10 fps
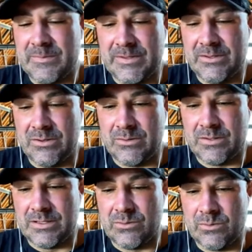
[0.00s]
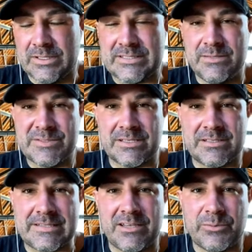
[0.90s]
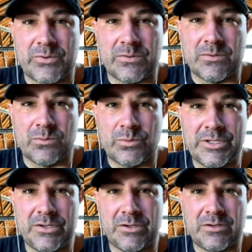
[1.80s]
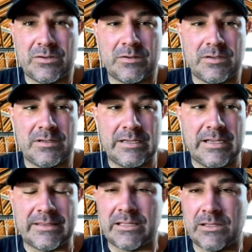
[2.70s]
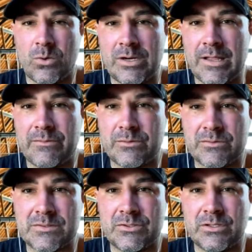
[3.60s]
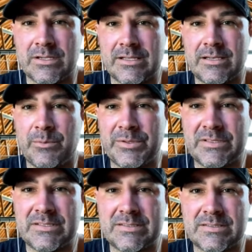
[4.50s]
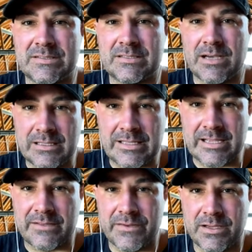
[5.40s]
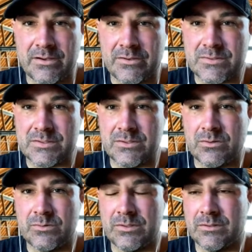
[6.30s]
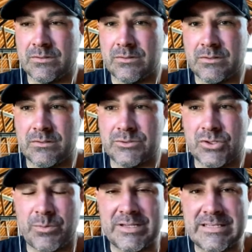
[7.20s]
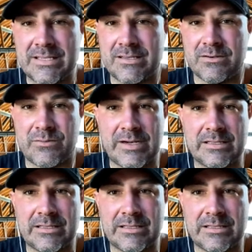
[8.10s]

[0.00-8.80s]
You know, it seems unattainable when you're at the lower levels. You're looking up at these godlike figures, you know, the Joe Montana, Ronnie